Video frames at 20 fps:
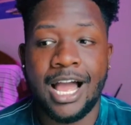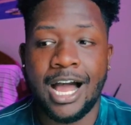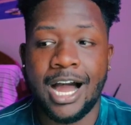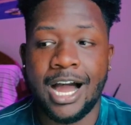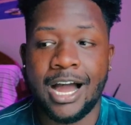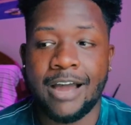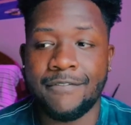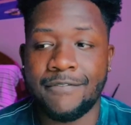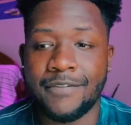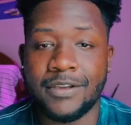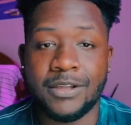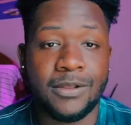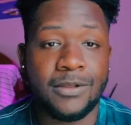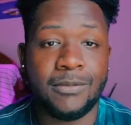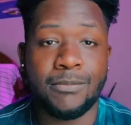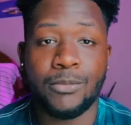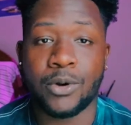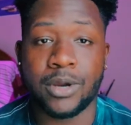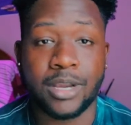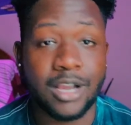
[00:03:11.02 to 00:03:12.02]
I feel
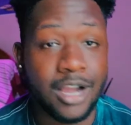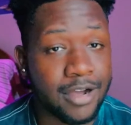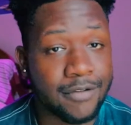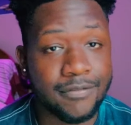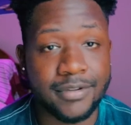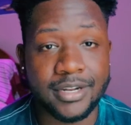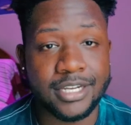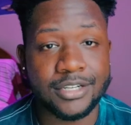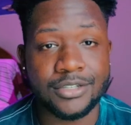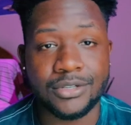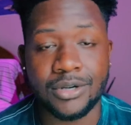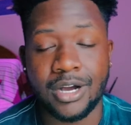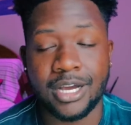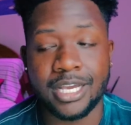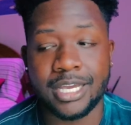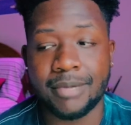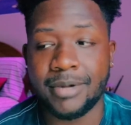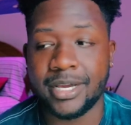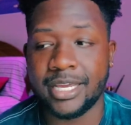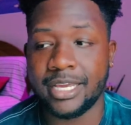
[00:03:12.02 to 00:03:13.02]
more confident
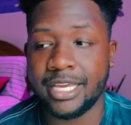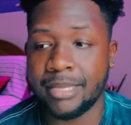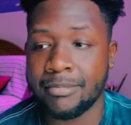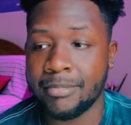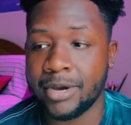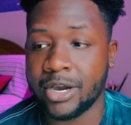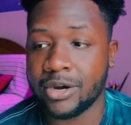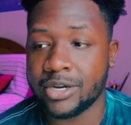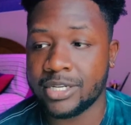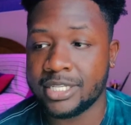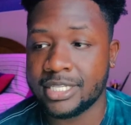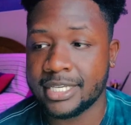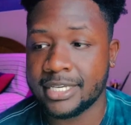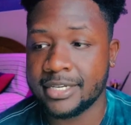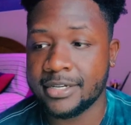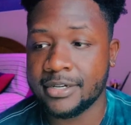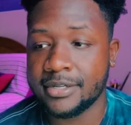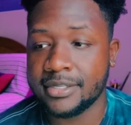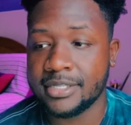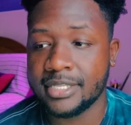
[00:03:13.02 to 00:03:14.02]
drawing in my art
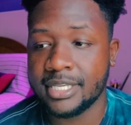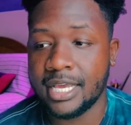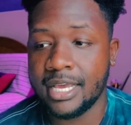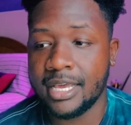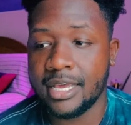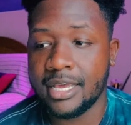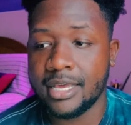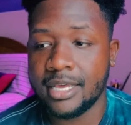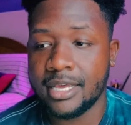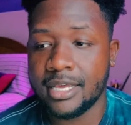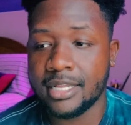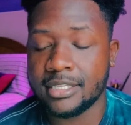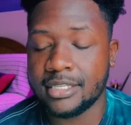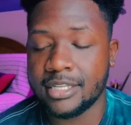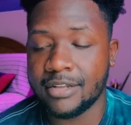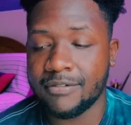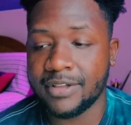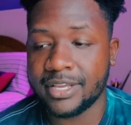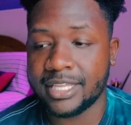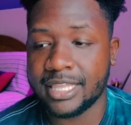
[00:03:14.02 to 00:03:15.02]
skills and
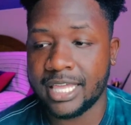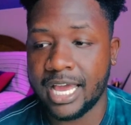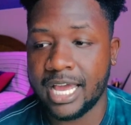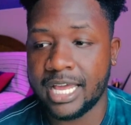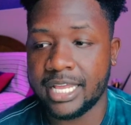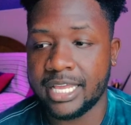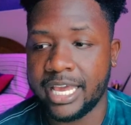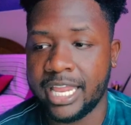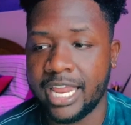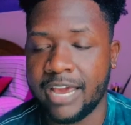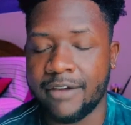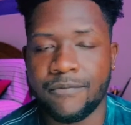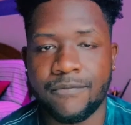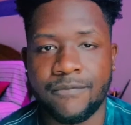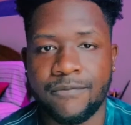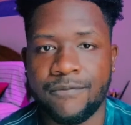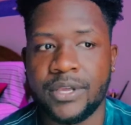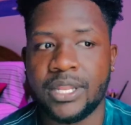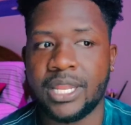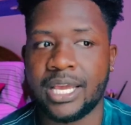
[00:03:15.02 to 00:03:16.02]
stuff like that. And I
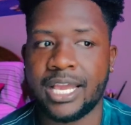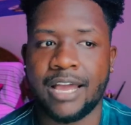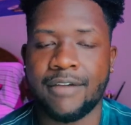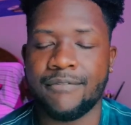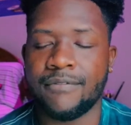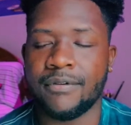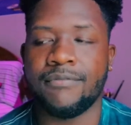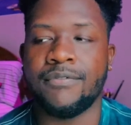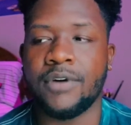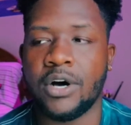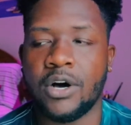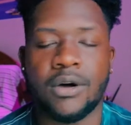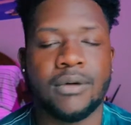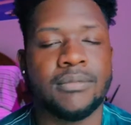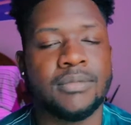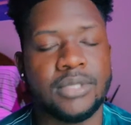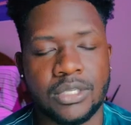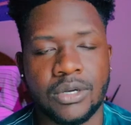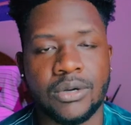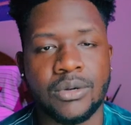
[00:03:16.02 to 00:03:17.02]
feel like I've
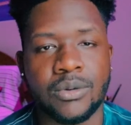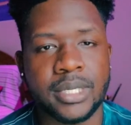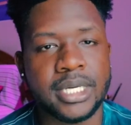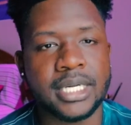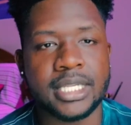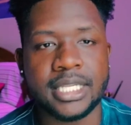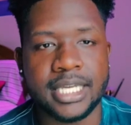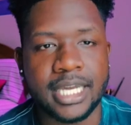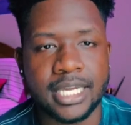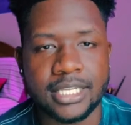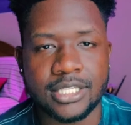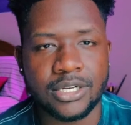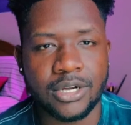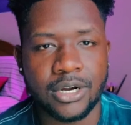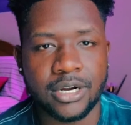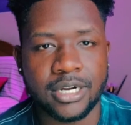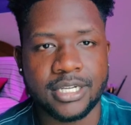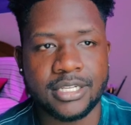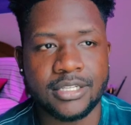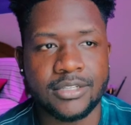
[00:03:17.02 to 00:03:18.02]
evolved so quickly as an
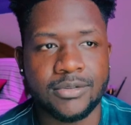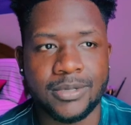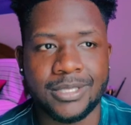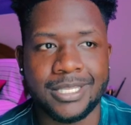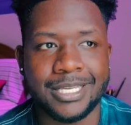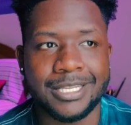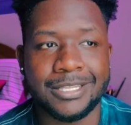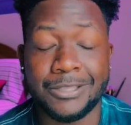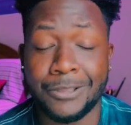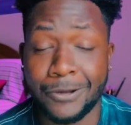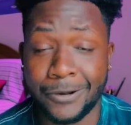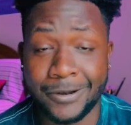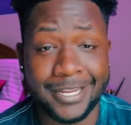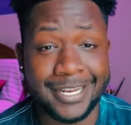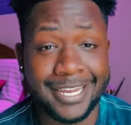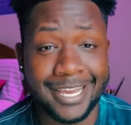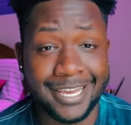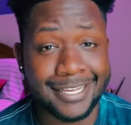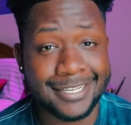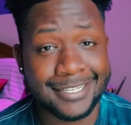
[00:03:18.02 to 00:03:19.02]
artist within 30
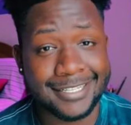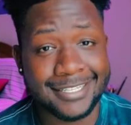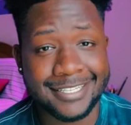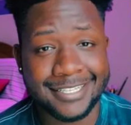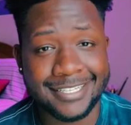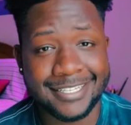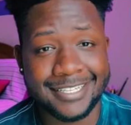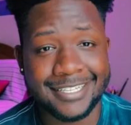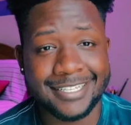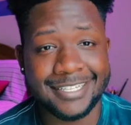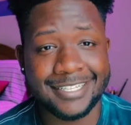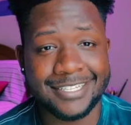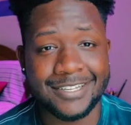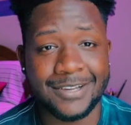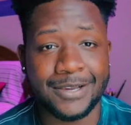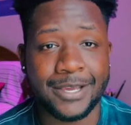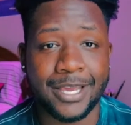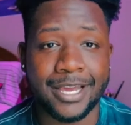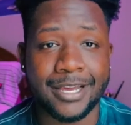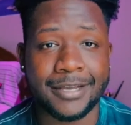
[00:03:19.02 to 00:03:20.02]
days.
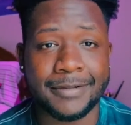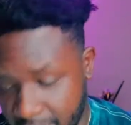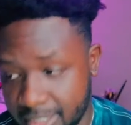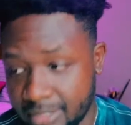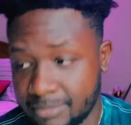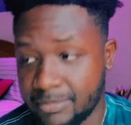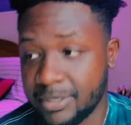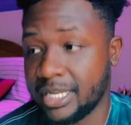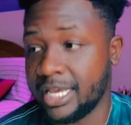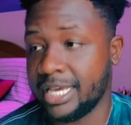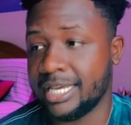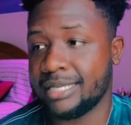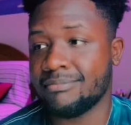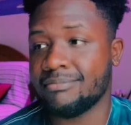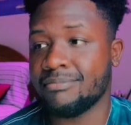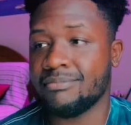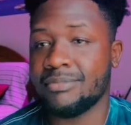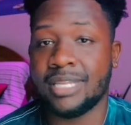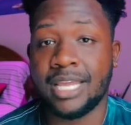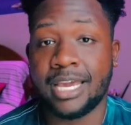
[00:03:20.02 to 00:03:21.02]
So yeah. Yes, but like
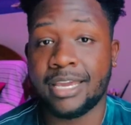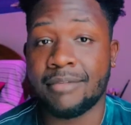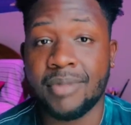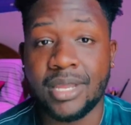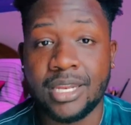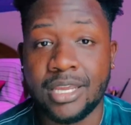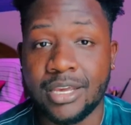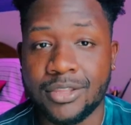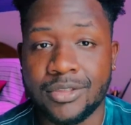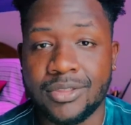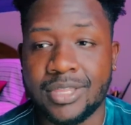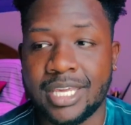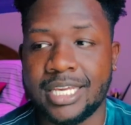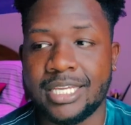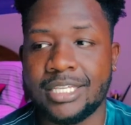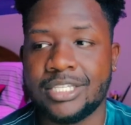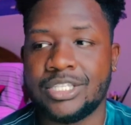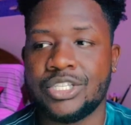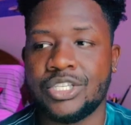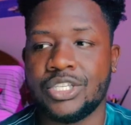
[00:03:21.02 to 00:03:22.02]
many other
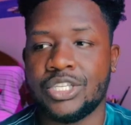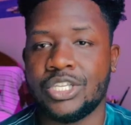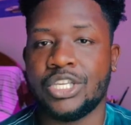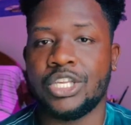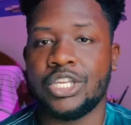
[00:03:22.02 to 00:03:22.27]
things,